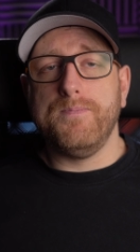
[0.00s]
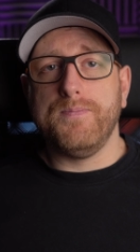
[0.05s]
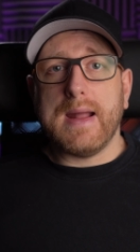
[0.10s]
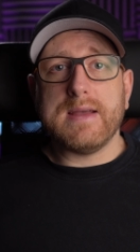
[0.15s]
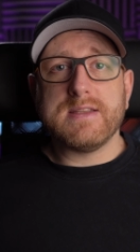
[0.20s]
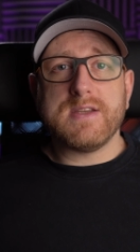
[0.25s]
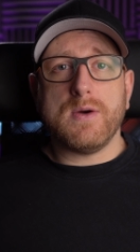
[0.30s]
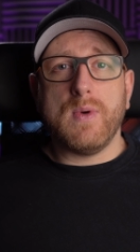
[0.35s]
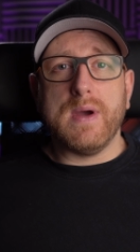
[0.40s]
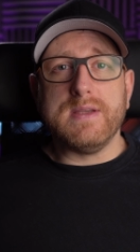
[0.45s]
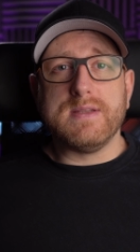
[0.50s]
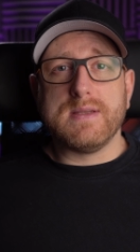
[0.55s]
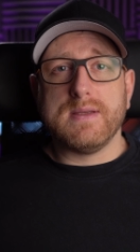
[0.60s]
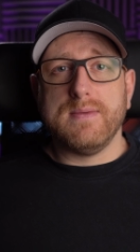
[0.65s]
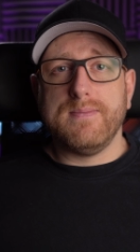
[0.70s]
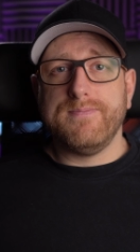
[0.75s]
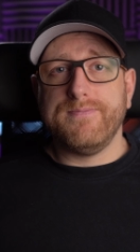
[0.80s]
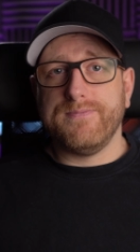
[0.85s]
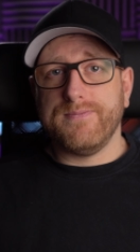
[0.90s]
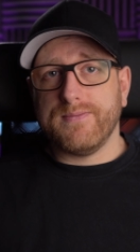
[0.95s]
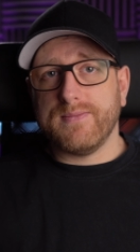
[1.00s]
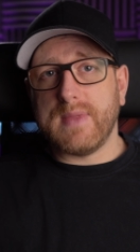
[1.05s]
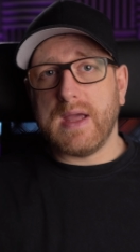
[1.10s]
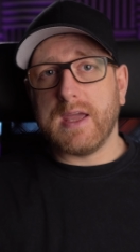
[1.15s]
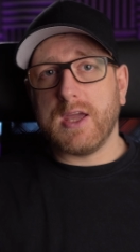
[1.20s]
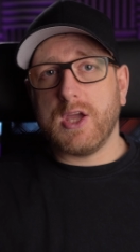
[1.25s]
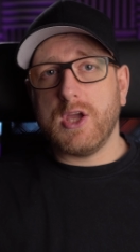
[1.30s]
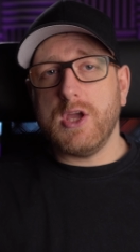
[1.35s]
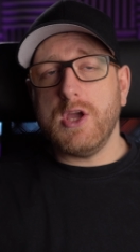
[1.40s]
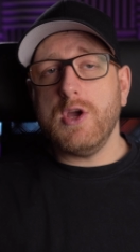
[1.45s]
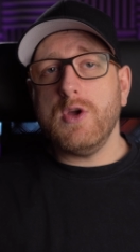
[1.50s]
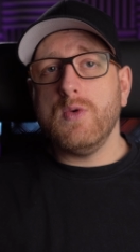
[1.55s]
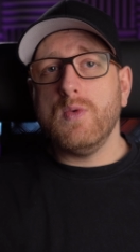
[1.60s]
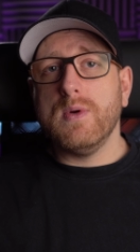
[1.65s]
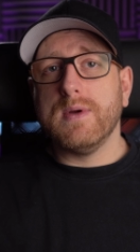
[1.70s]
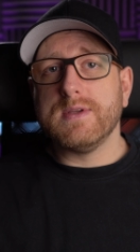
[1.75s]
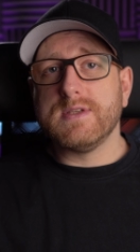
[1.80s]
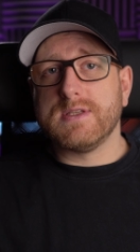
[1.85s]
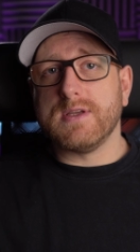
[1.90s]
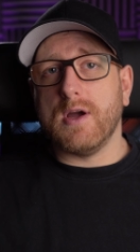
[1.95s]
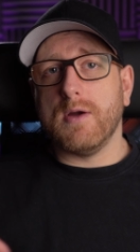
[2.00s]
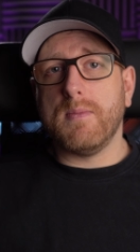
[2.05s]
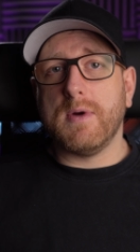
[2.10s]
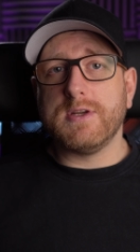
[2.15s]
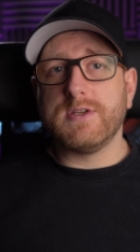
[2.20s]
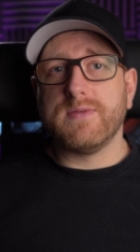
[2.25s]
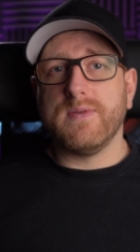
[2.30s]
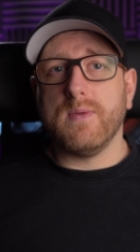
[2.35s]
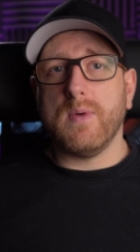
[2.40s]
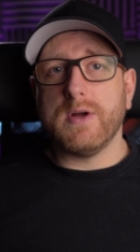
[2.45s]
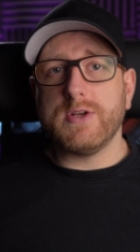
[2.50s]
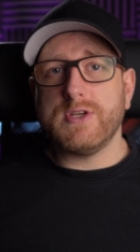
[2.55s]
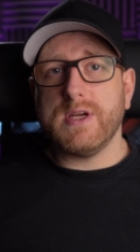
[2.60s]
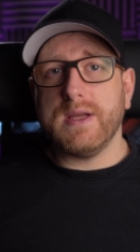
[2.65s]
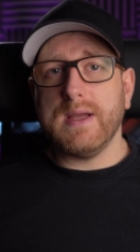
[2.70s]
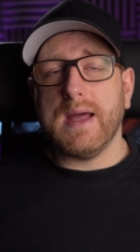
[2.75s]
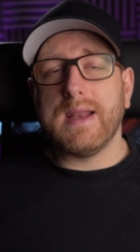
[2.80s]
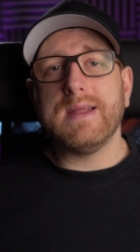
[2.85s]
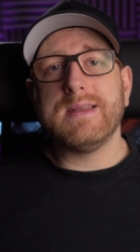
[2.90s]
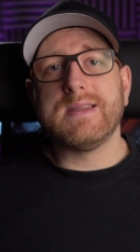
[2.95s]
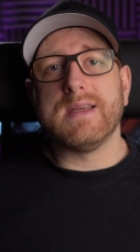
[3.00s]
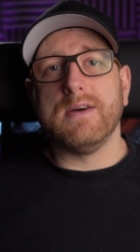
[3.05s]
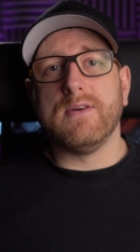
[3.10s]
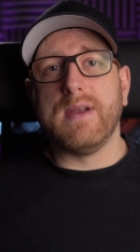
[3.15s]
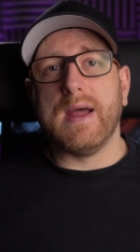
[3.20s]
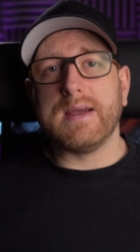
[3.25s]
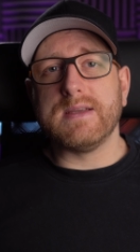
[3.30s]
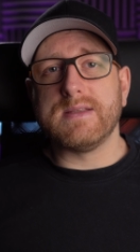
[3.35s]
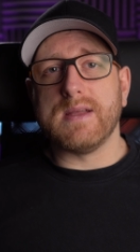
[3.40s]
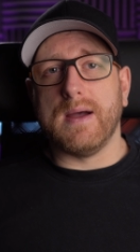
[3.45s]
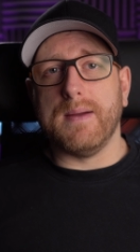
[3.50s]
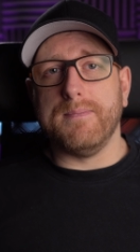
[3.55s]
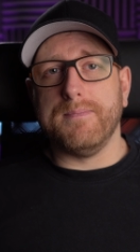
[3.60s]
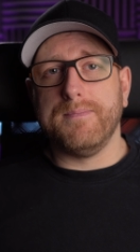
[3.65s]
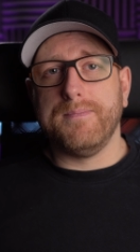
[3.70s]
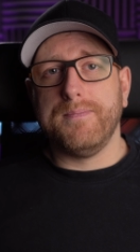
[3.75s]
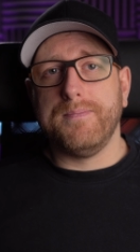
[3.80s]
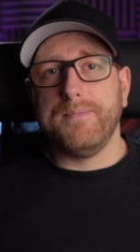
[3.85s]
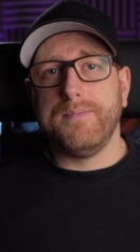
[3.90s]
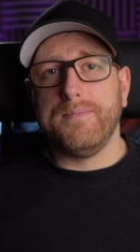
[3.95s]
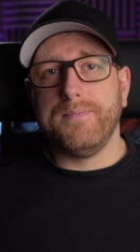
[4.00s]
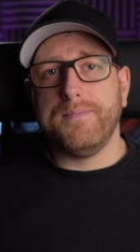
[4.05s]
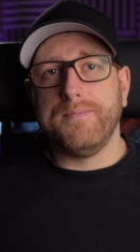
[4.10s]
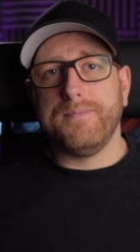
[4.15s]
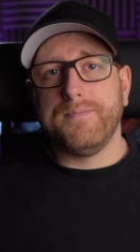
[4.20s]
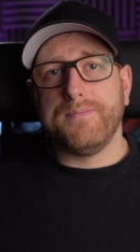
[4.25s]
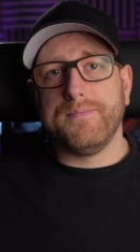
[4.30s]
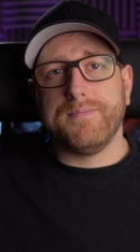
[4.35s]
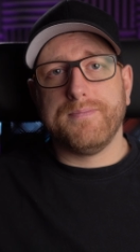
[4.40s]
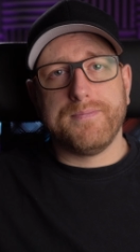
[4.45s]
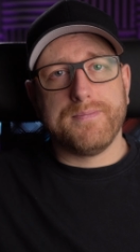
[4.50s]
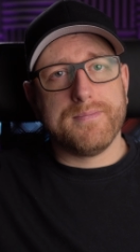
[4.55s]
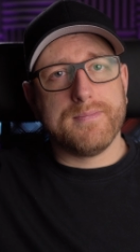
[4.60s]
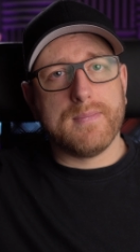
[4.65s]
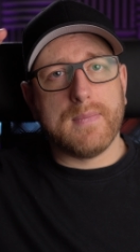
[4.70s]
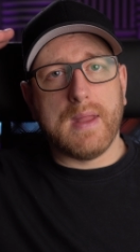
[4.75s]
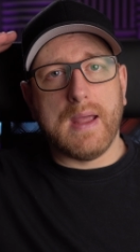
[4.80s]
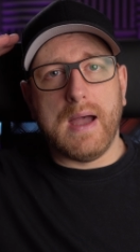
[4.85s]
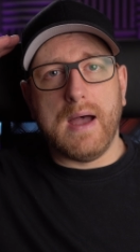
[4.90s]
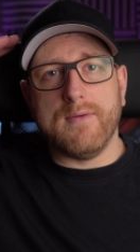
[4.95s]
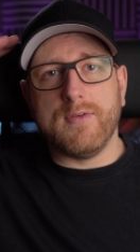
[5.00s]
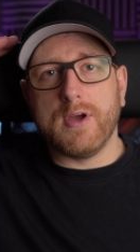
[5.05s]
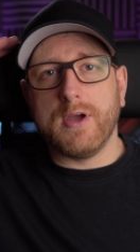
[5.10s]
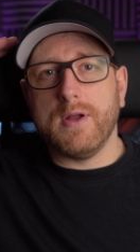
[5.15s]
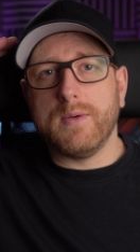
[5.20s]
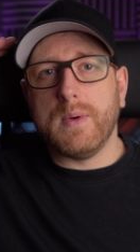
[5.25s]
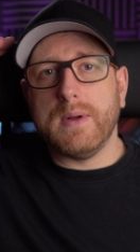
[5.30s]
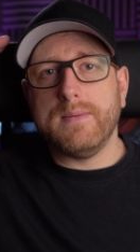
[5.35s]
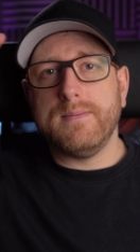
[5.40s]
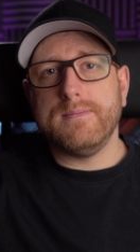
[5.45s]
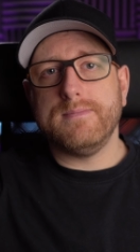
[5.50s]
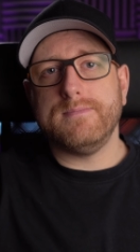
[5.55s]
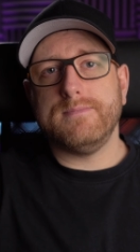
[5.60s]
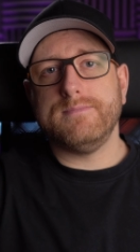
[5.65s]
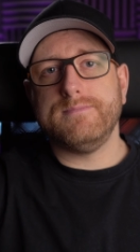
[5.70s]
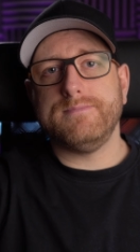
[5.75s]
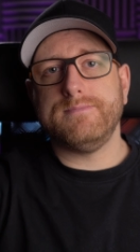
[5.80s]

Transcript: And as always, thank you so much for watching, and until next time, have a good one.